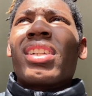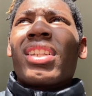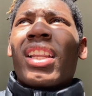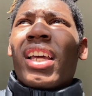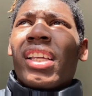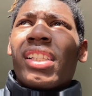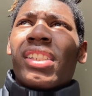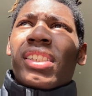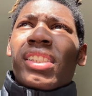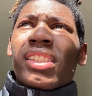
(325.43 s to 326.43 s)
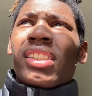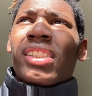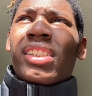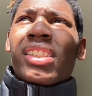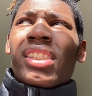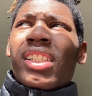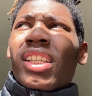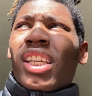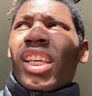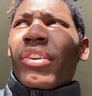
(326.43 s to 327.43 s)
like
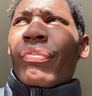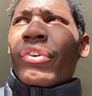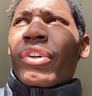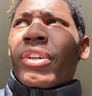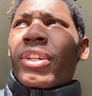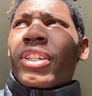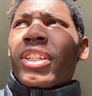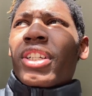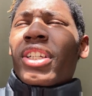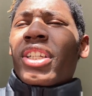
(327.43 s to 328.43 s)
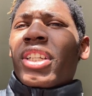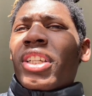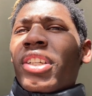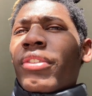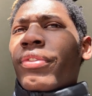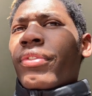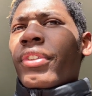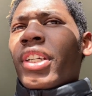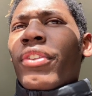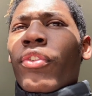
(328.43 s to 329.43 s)
if a if
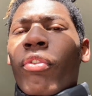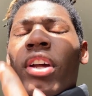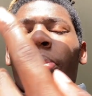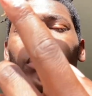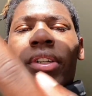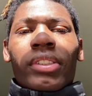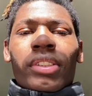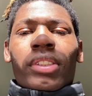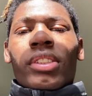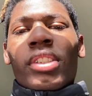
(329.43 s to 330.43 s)
if a random person